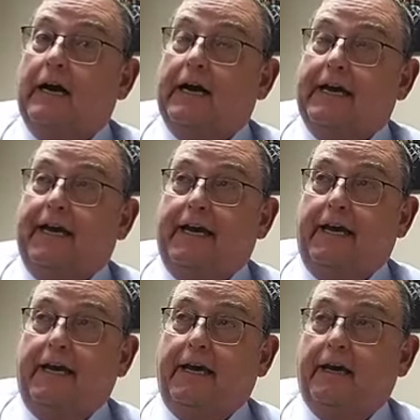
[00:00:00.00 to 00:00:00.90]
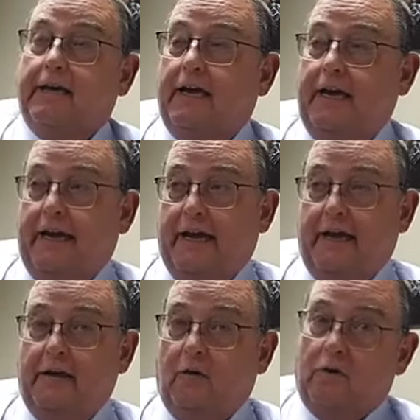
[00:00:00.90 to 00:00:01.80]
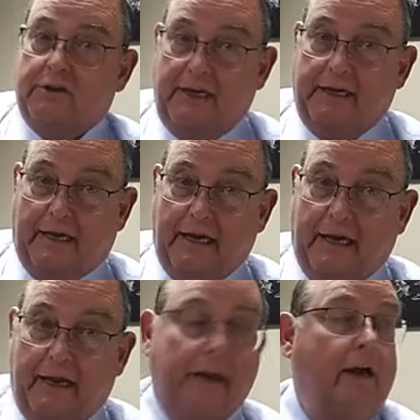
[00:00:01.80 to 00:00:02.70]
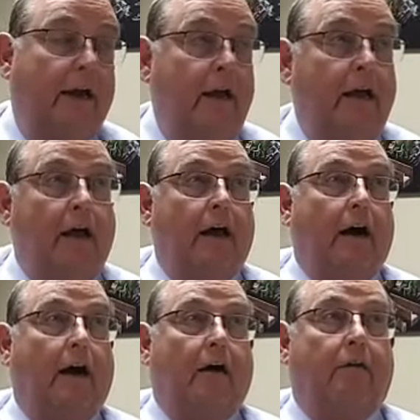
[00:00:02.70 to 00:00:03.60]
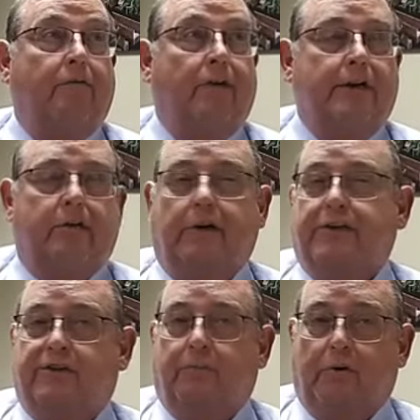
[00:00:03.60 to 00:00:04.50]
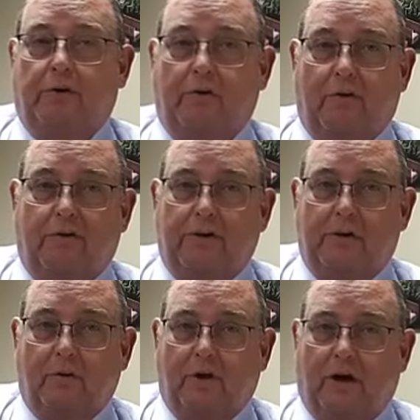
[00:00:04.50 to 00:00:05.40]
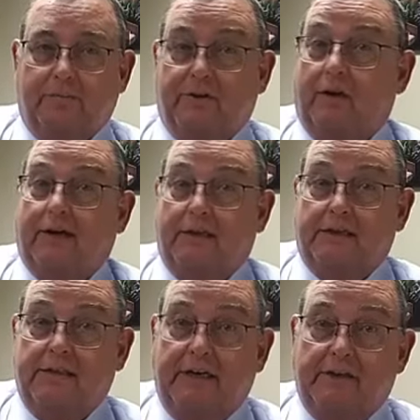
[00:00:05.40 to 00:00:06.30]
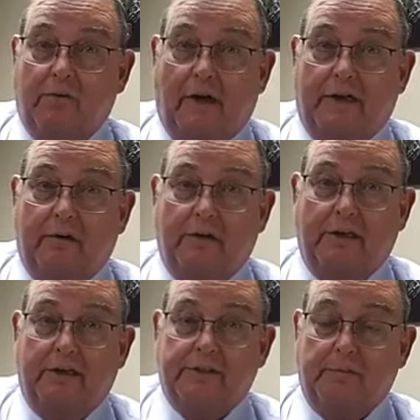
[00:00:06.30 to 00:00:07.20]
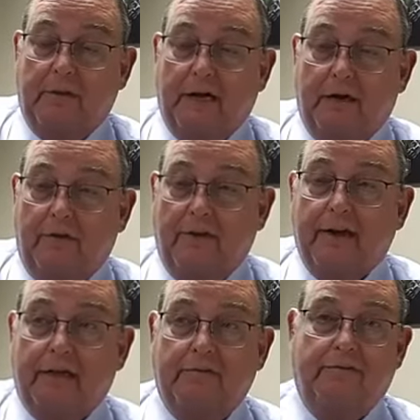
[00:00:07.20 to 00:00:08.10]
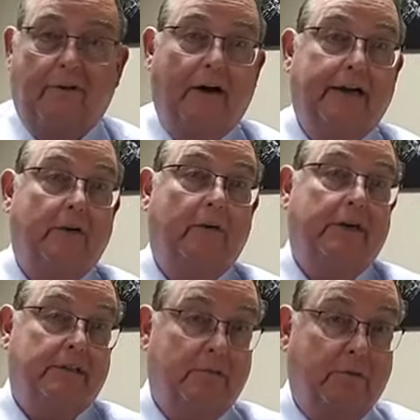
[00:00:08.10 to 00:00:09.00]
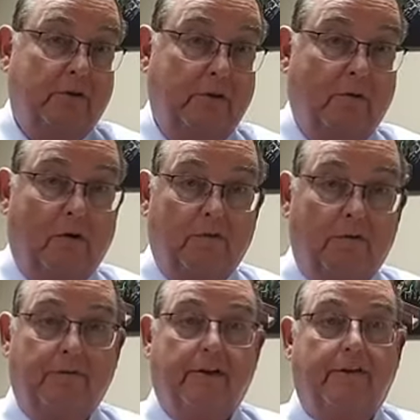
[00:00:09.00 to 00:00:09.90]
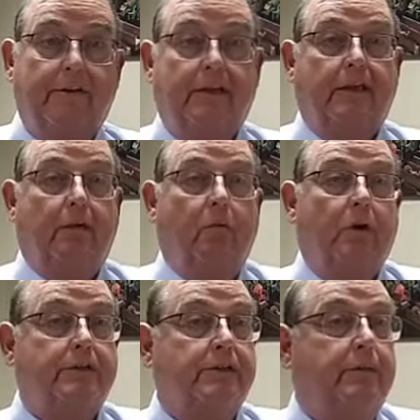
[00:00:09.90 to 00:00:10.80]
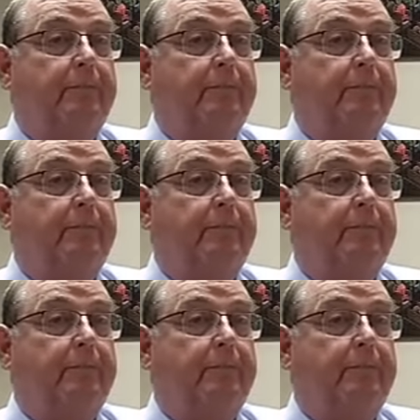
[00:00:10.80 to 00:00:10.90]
He can, or she can, find a reason to pull you over. Cops are like this nationwide. It really doesn't matter. They can find a reason to pull you over if they think they want to.